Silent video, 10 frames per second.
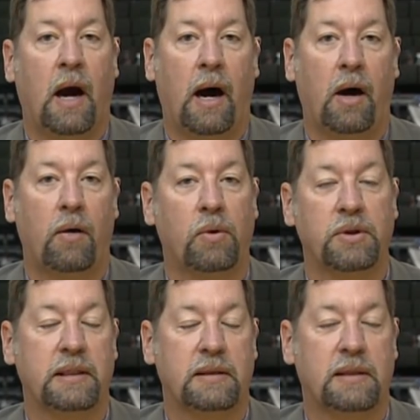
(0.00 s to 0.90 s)
Uh, we're
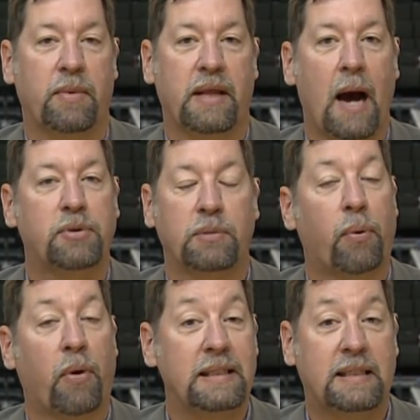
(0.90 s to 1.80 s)
seeing some of the option
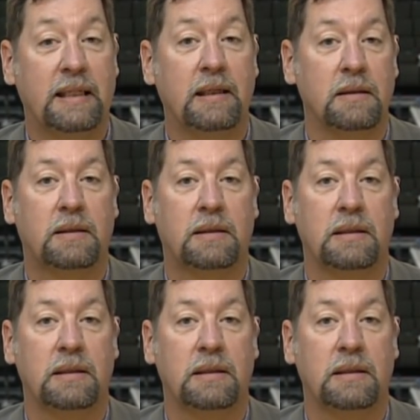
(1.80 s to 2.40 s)
pricing is